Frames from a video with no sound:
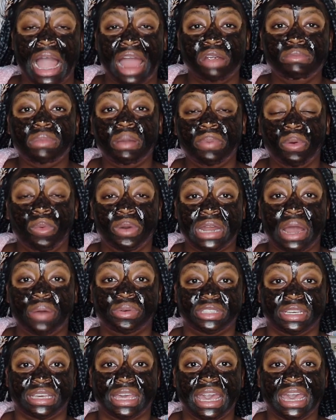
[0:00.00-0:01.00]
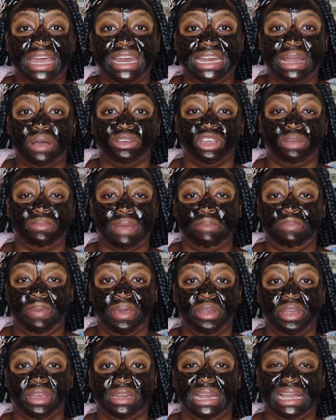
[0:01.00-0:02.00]
I remember when I was a kid and I was on my
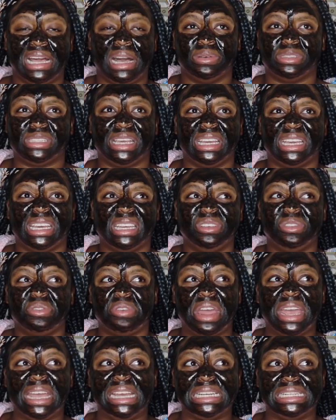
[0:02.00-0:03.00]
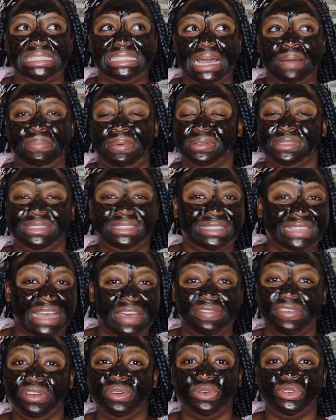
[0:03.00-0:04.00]
period, like I was like in grade about
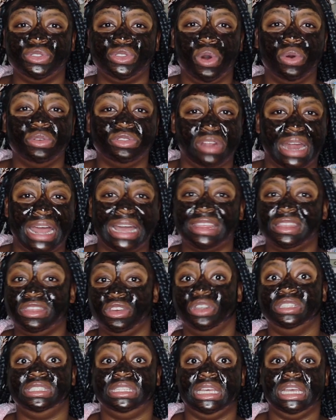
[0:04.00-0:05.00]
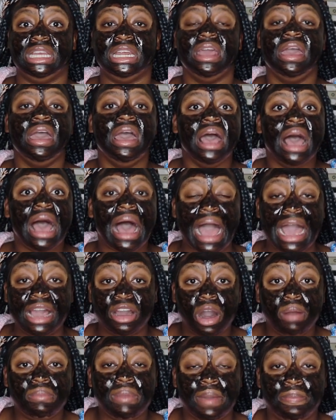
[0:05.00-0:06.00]
7 or so like 13.
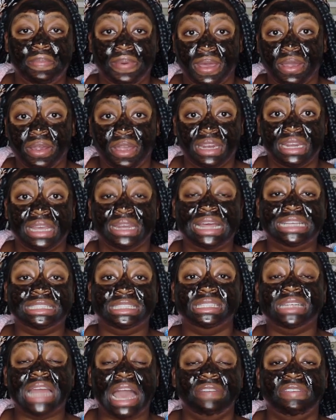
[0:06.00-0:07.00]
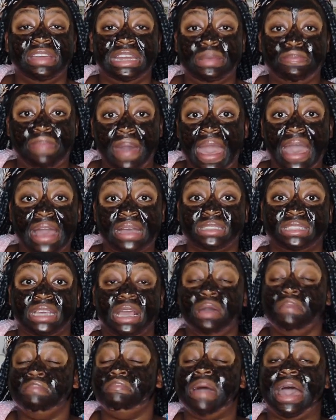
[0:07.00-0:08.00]
I got my period and I didn't have any pads.
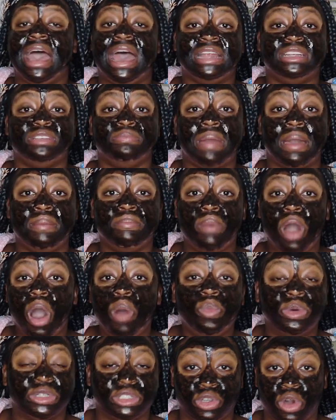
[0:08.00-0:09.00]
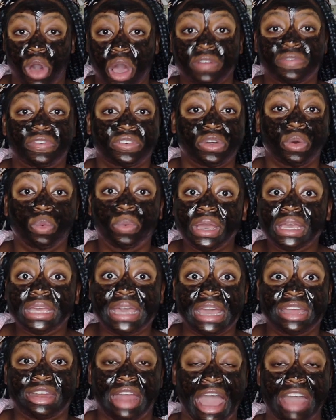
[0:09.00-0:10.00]
And my mom was gone for the
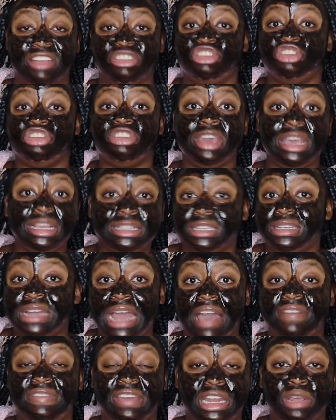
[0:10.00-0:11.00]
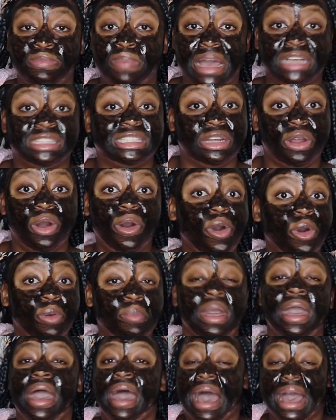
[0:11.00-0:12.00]
weekend and she didn't have any pads at
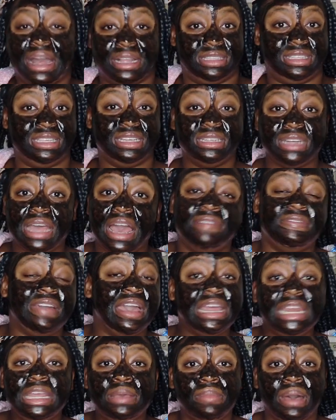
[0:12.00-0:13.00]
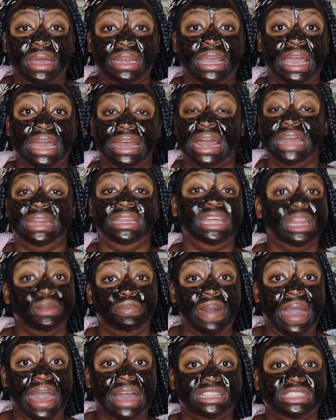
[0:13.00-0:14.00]
home. I didn't have any money and I
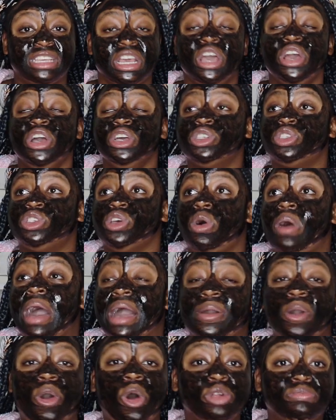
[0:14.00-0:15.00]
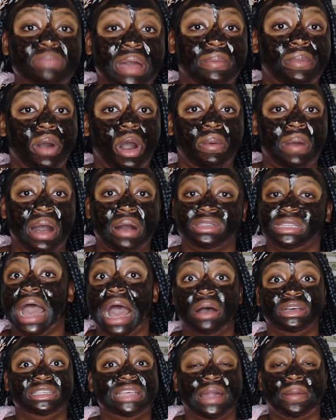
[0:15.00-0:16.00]
needed pads. So I called my mom.
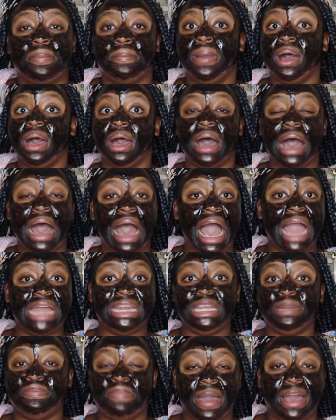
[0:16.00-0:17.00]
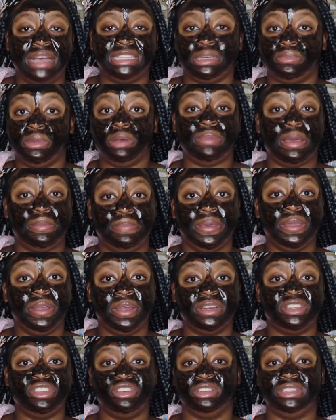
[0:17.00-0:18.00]
I was like, Ma, I need pads. I'm on my
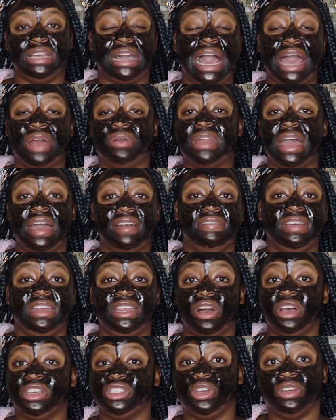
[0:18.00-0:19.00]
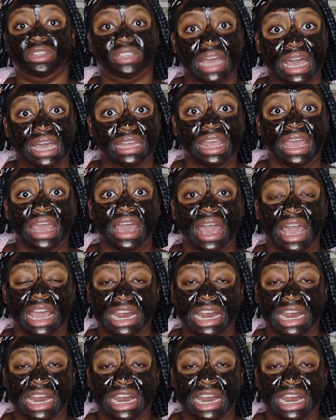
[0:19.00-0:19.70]
period. She was like, I don't have any. Ask your dad.